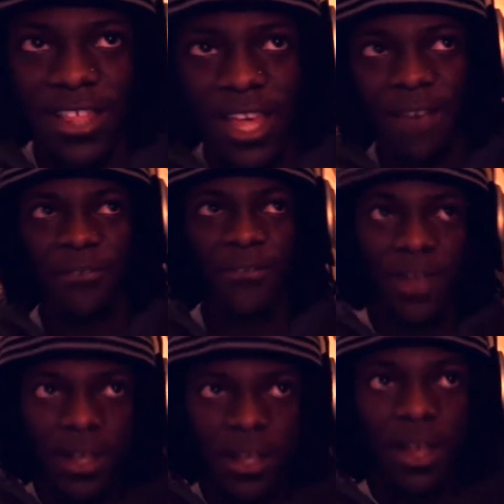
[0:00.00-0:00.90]
have
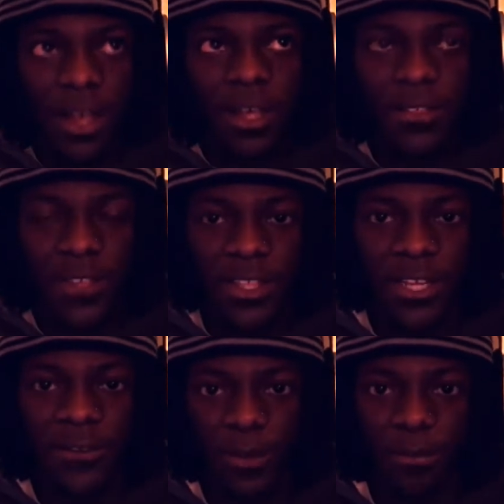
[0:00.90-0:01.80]
these
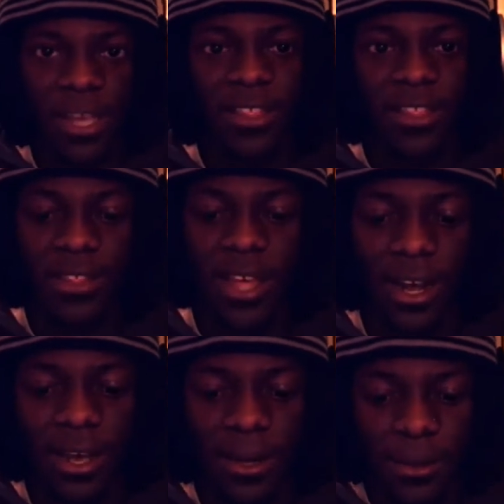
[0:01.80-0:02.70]
different mixes
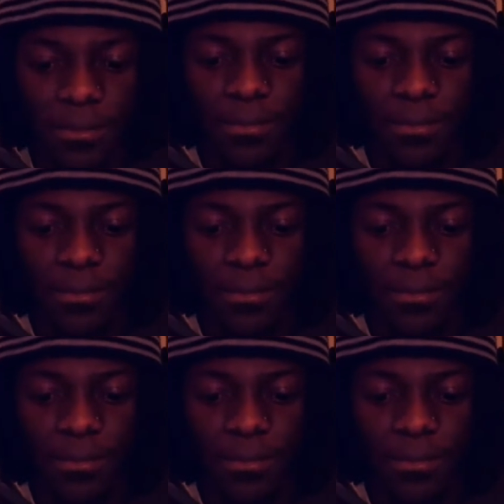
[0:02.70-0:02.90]
that